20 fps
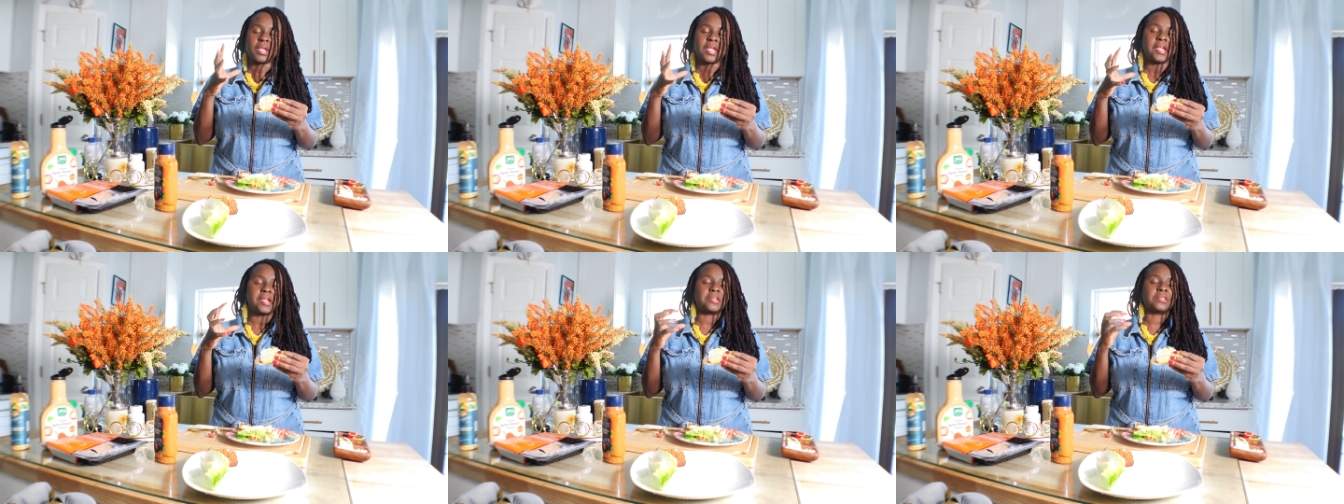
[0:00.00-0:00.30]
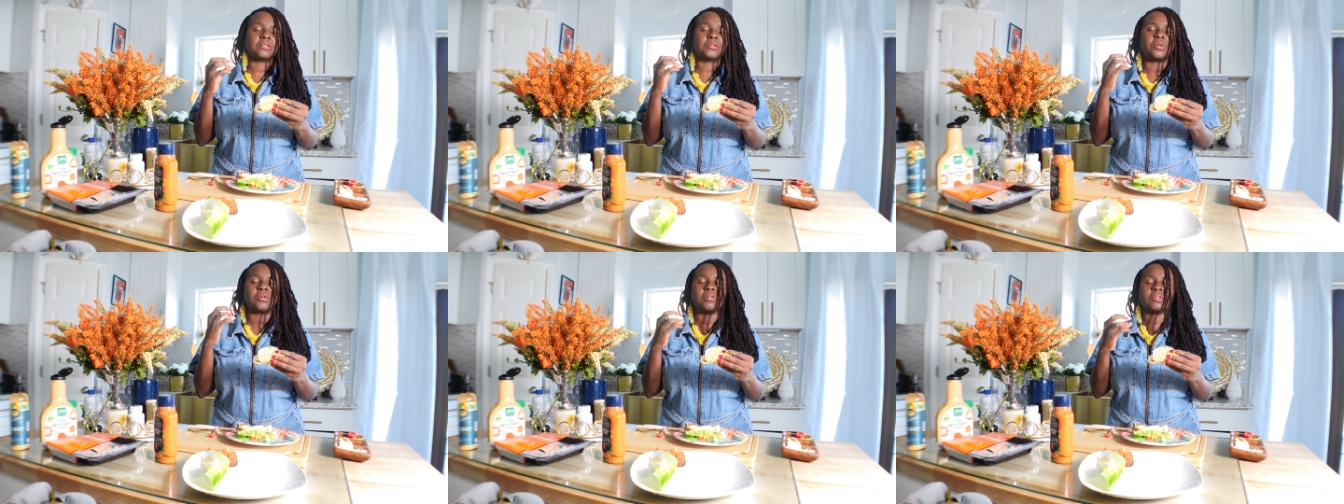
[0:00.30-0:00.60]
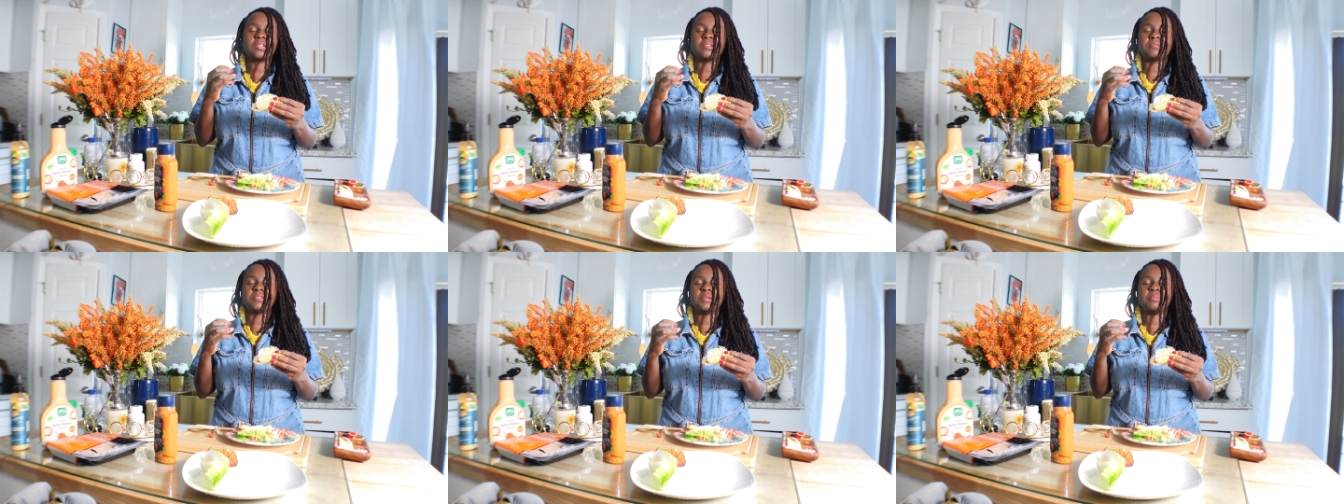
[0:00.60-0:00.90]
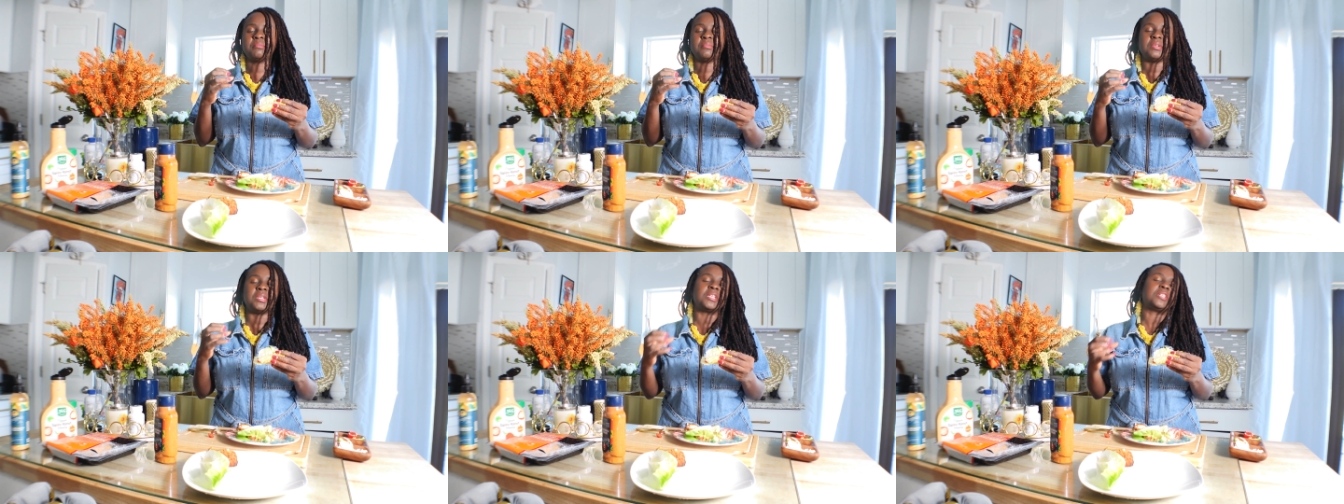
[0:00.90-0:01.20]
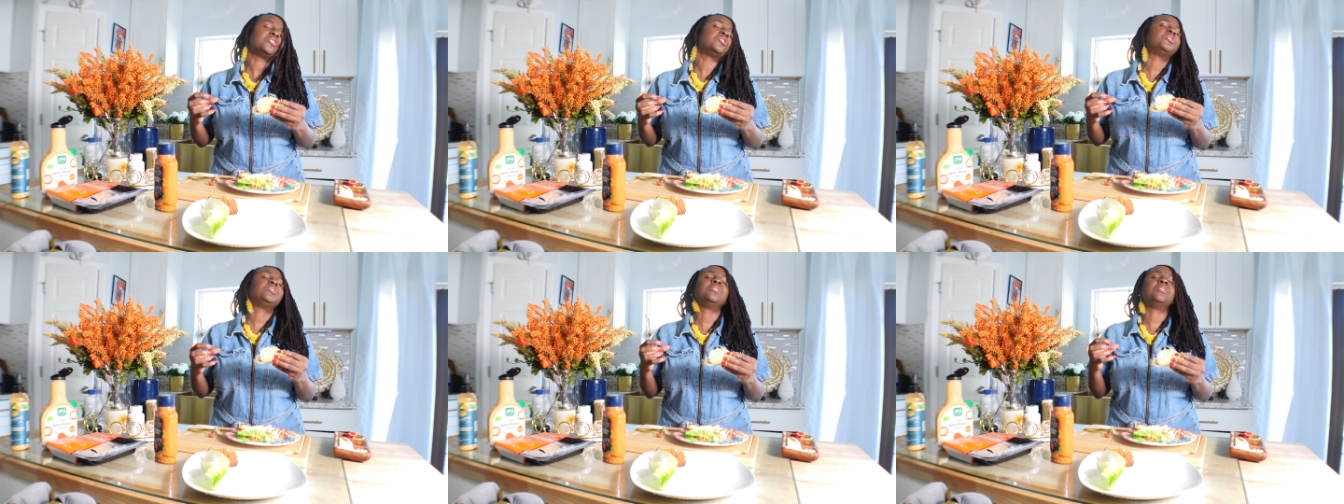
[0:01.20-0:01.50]
and all of the
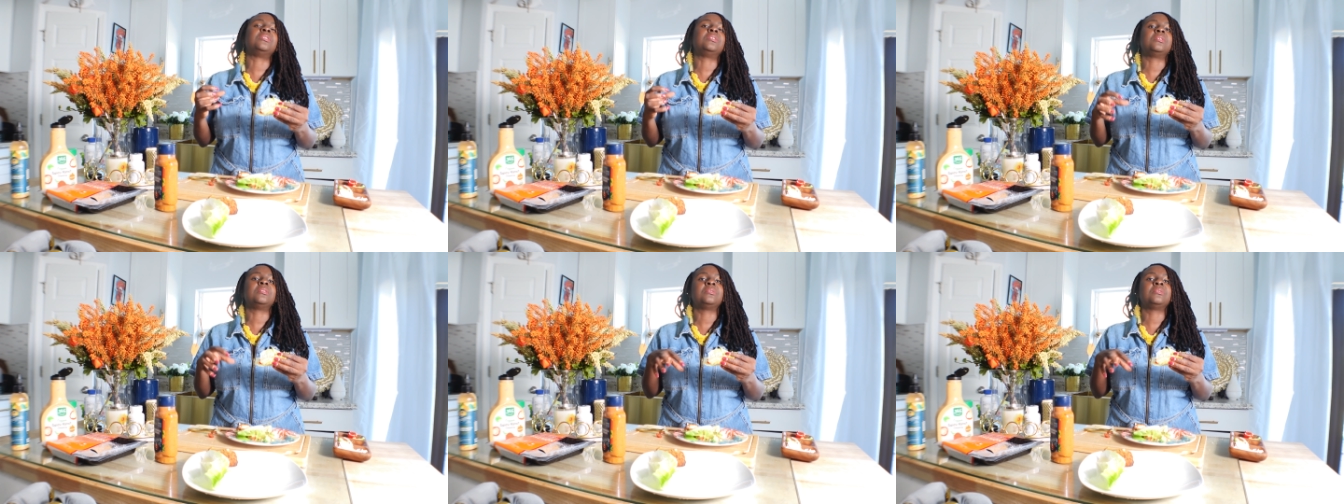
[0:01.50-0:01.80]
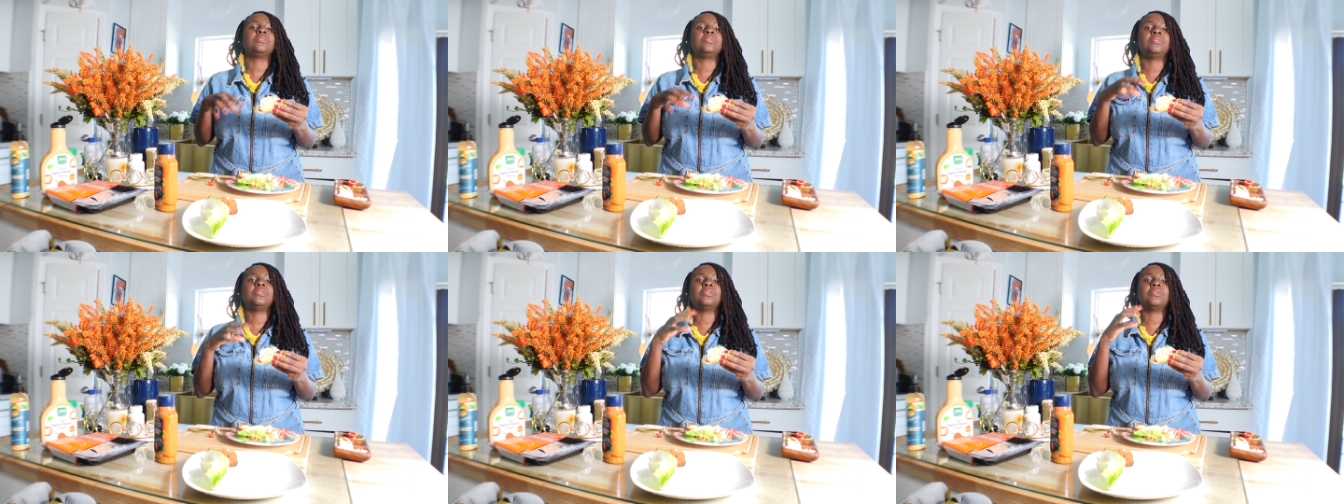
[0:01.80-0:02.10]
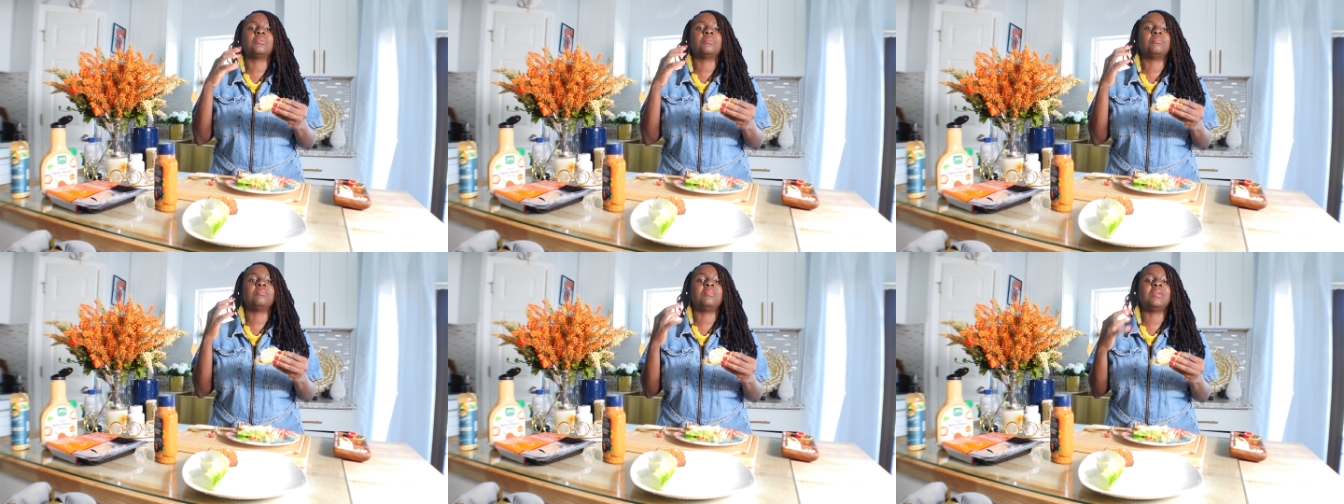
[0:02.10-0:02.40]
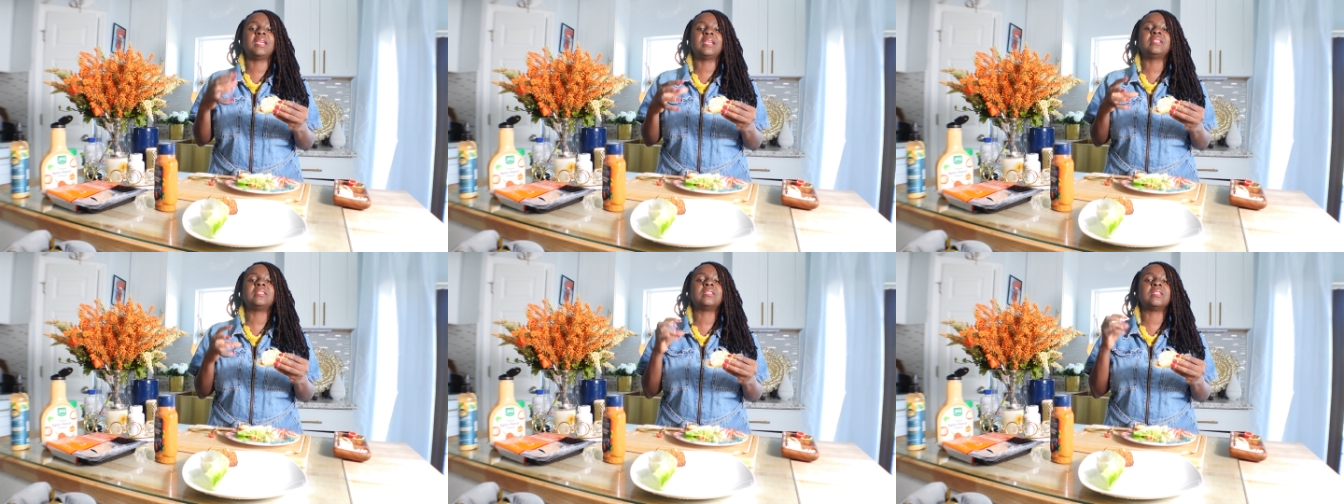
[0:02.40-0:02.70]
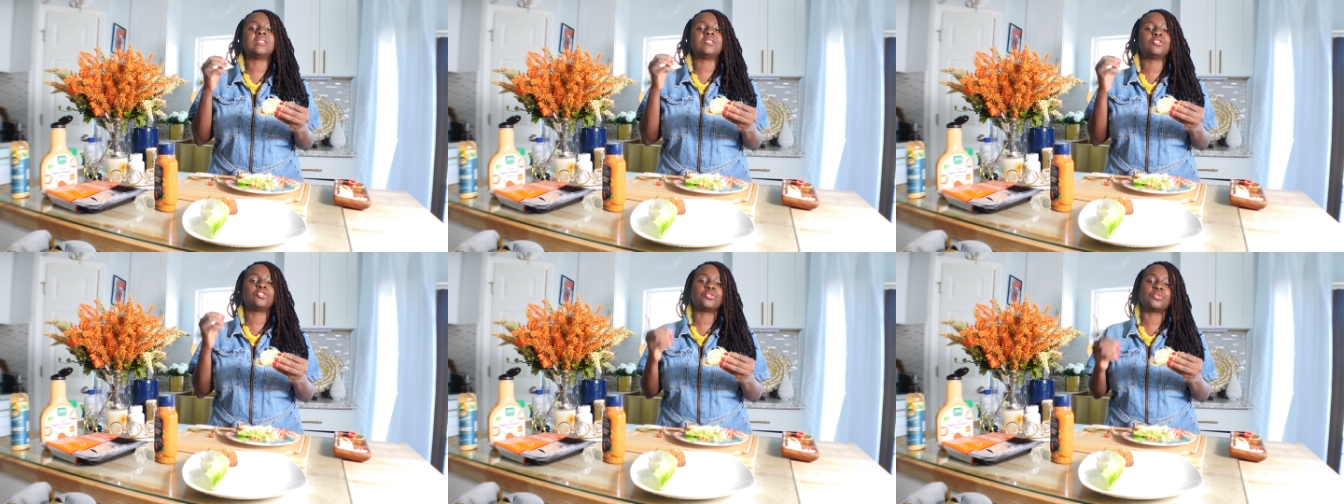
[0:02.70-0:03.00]
mixture, you know, makes
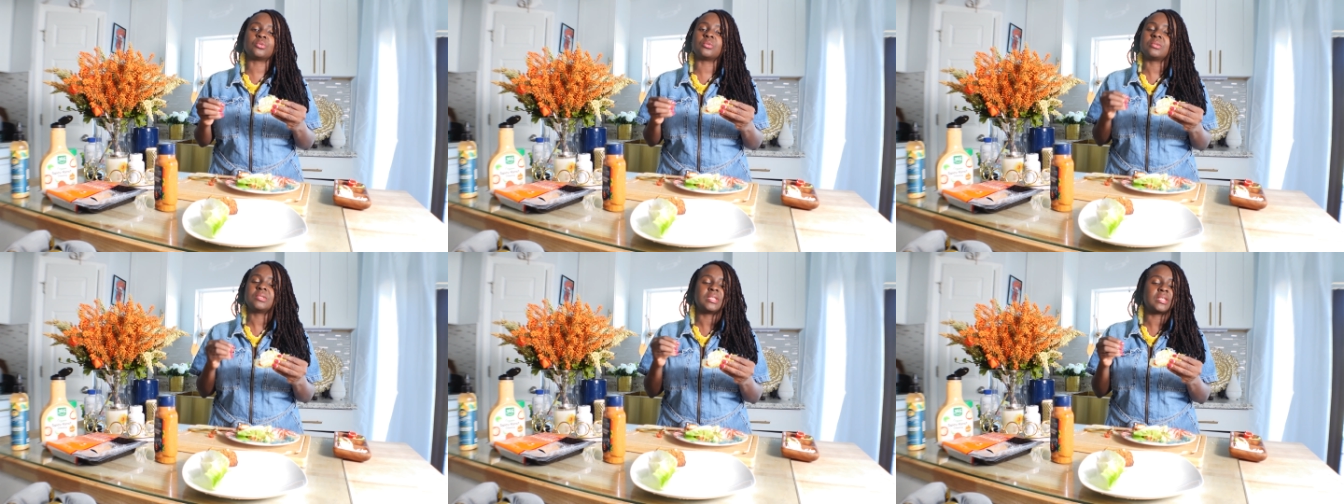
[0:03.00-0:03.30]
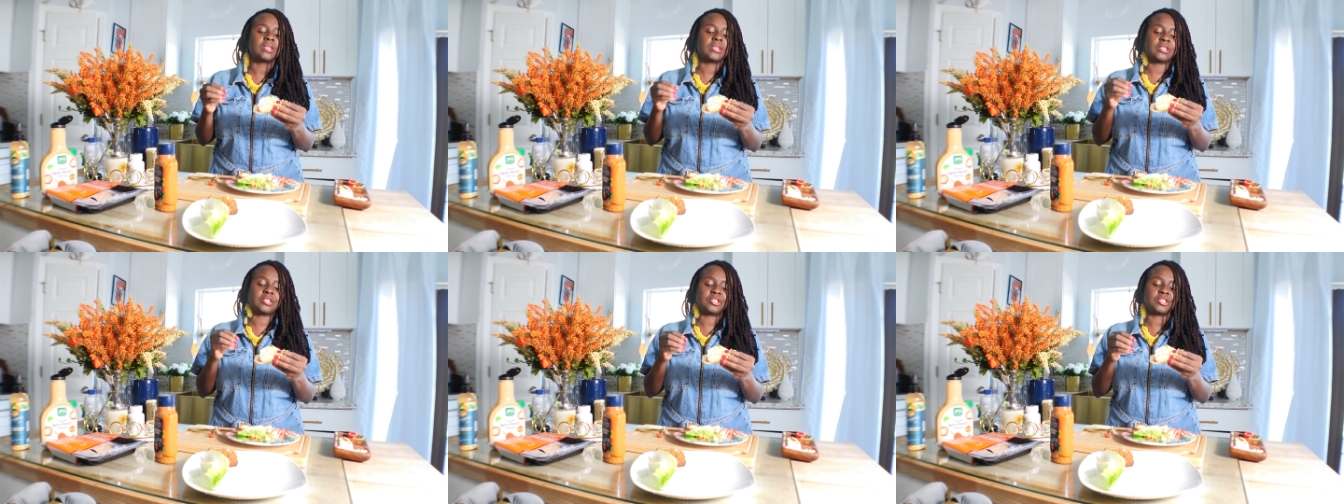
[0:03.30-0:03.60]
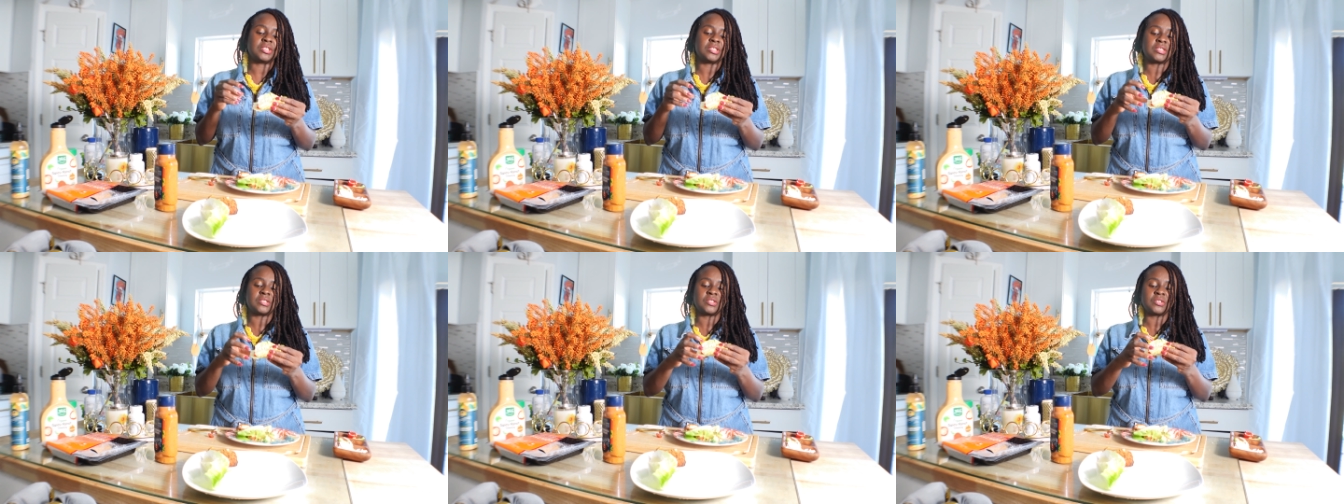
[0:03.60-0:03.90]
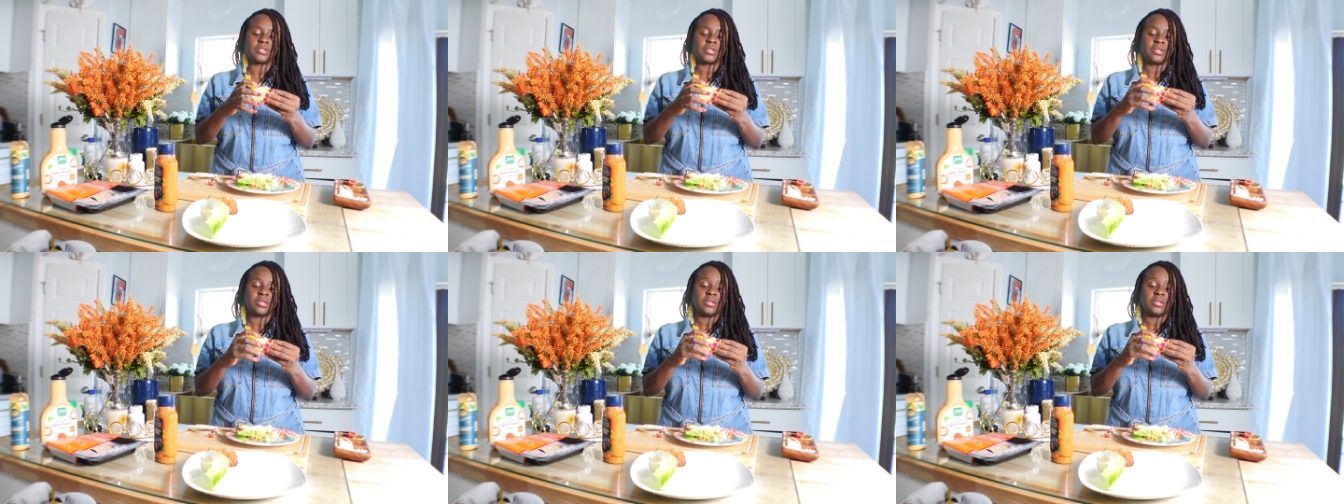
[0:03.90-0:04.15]
it so delicious.